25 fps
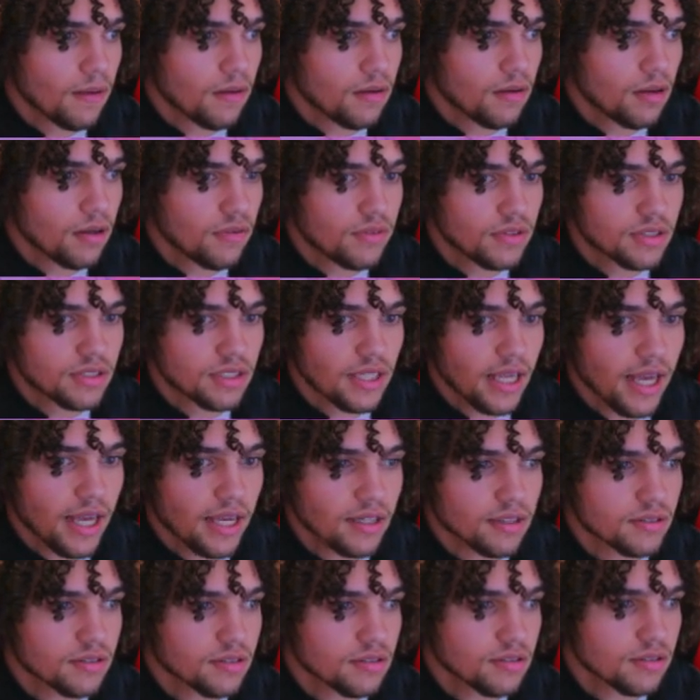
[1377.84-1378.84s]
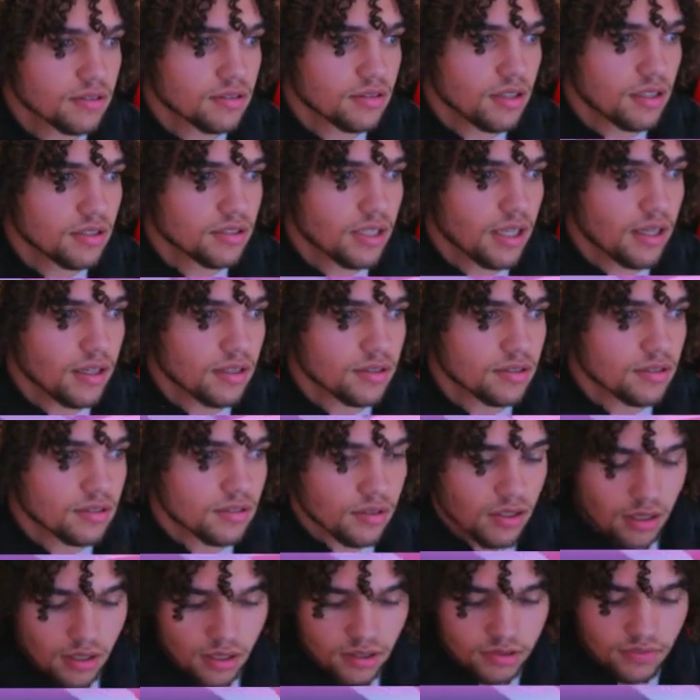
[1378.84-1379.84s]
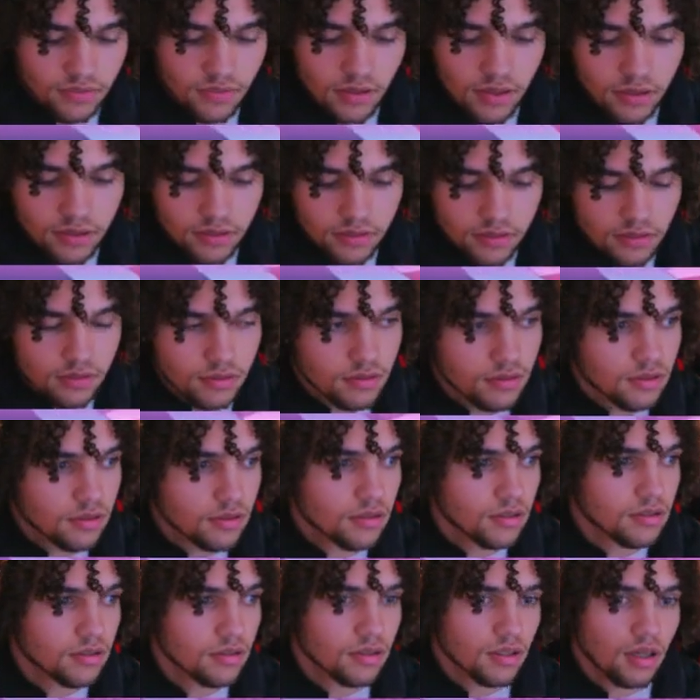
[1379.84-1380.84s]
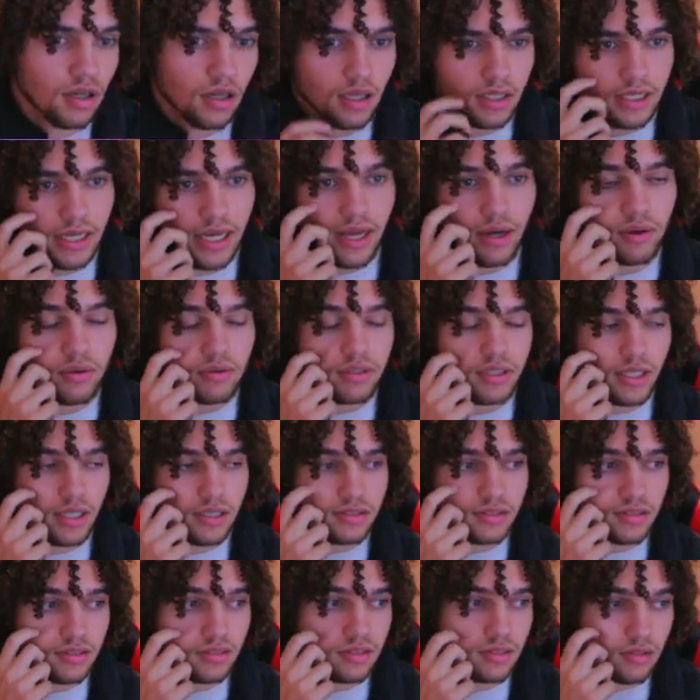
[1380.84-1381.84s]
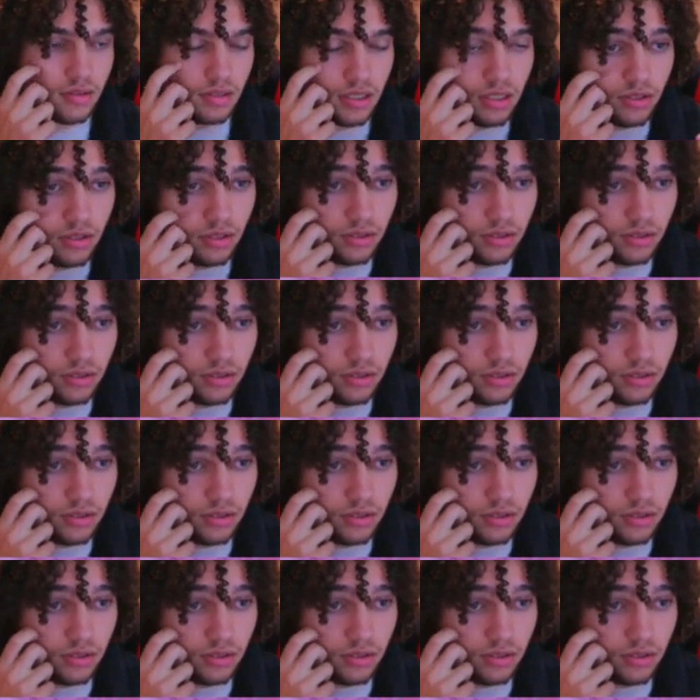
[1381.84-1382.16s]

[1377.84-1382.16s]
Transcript: If it's Hex, it does Hex. Okay, that's fine. Now he has to either